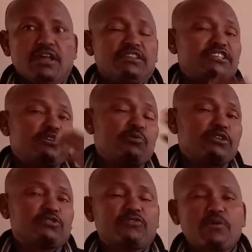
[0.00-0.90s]
This is a way
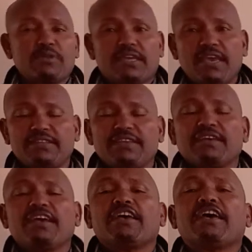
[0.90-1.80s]
of
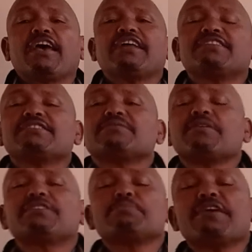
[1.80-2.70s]
communicating.
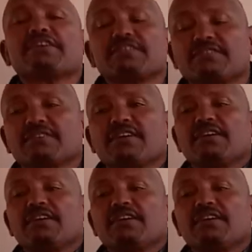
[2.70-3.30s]
It makes